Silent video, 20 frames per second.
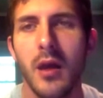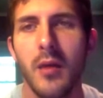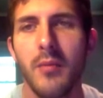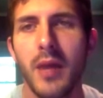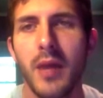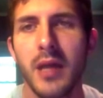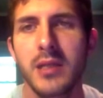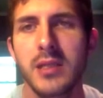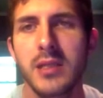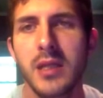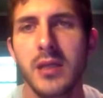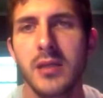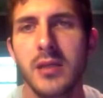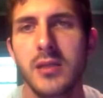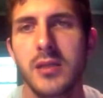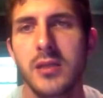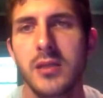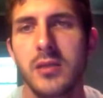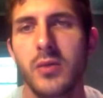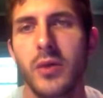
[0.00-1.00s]
Max
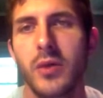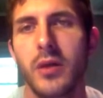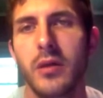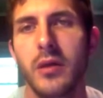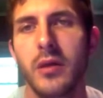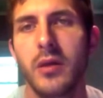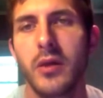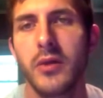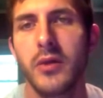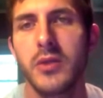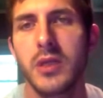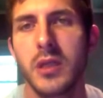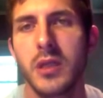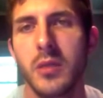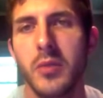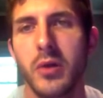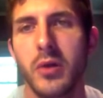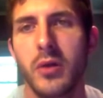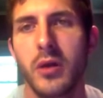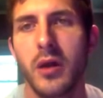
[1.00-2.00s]
says, quickly closing
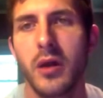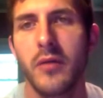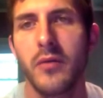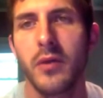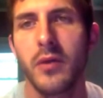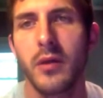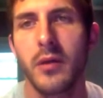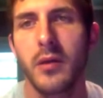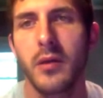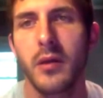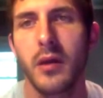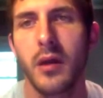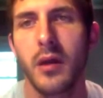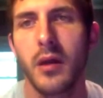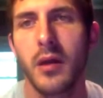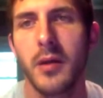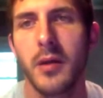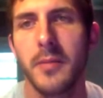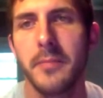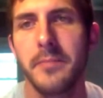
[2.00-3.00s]
the book cover.
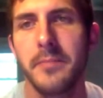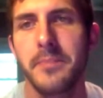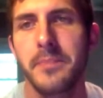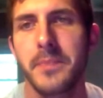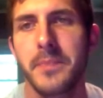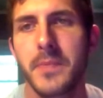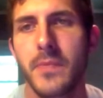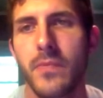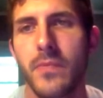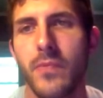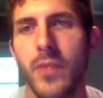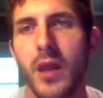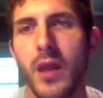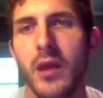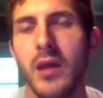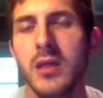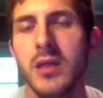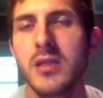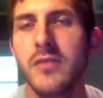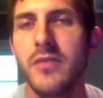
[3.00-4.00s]

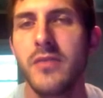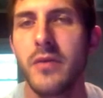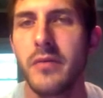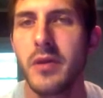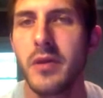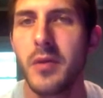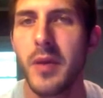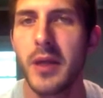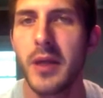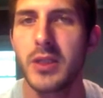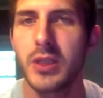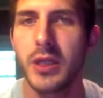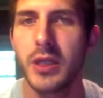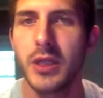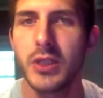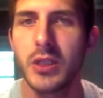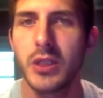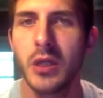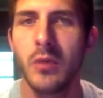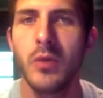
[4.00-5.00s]
He has a vivid
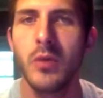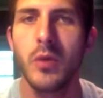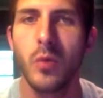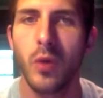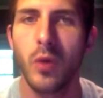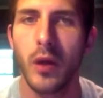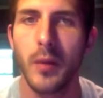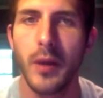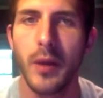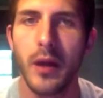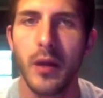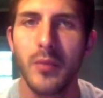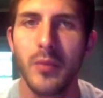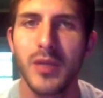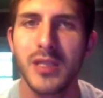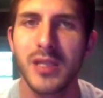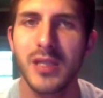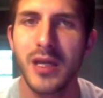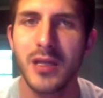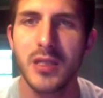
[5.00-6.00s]
imagination. I wouldn't worry about it.
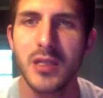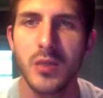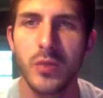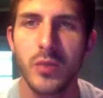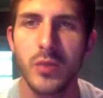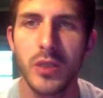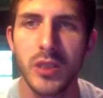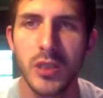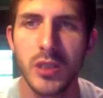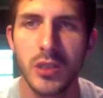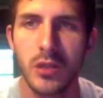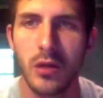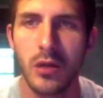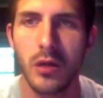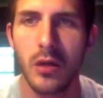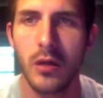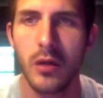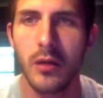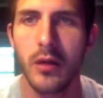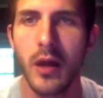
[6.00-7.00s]
Besides, the witches are
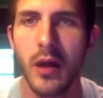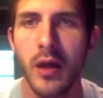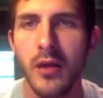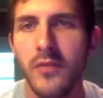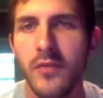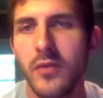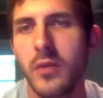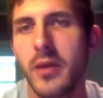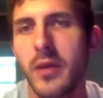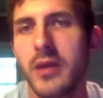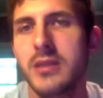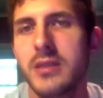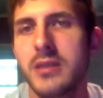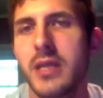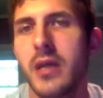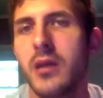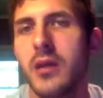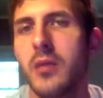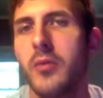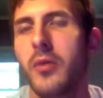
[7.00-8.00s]
gone. How do you feel about
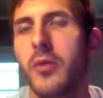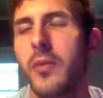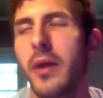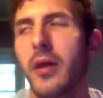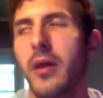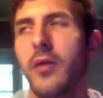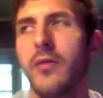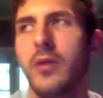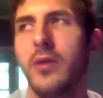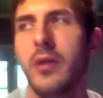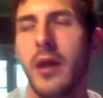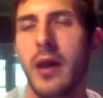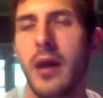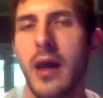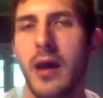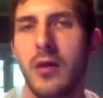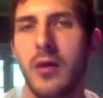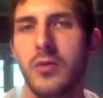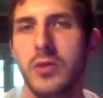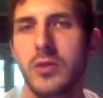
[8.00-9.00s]
taking the book back over to the
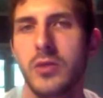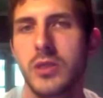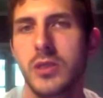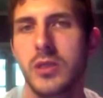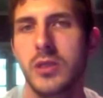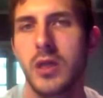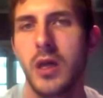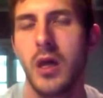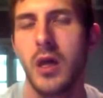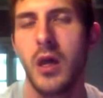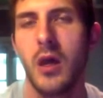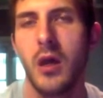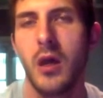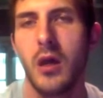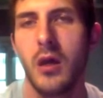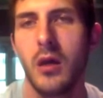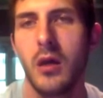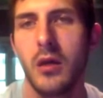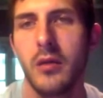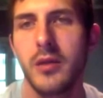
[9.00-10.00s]
house?
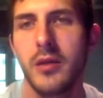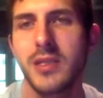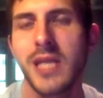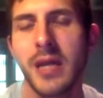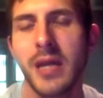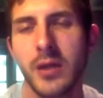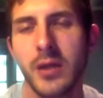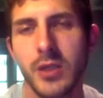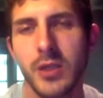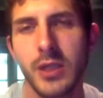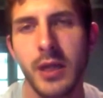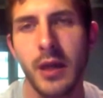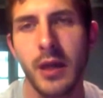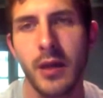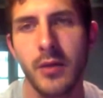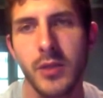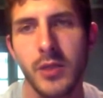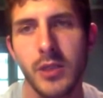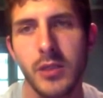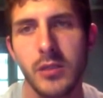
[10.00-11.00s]
The Sanderson
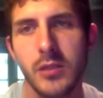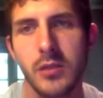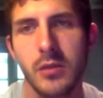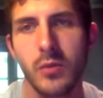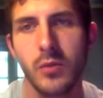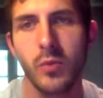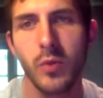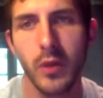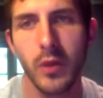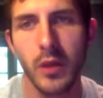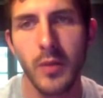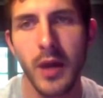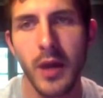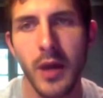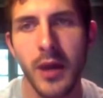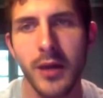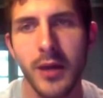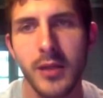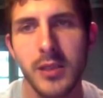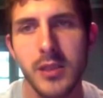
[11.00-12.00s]
house? Really,
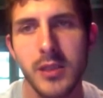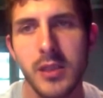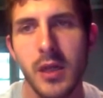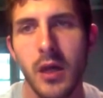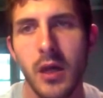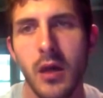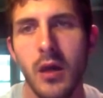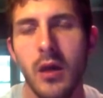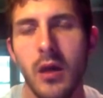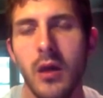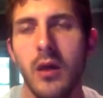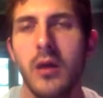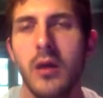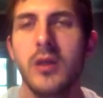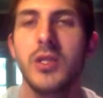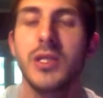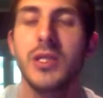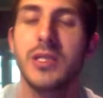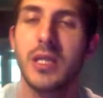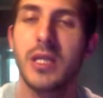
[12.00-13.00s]
Max?
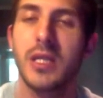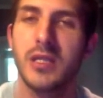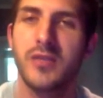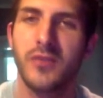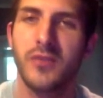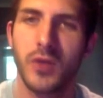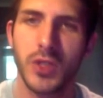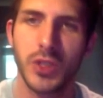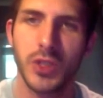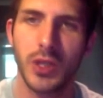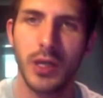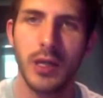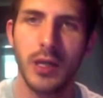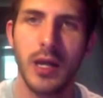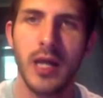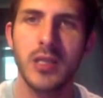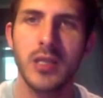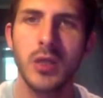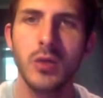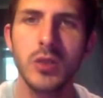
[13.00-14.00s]
She says, frustrated.
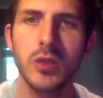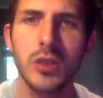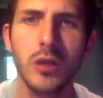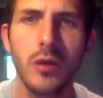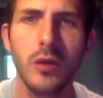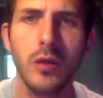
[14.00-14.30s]
I told you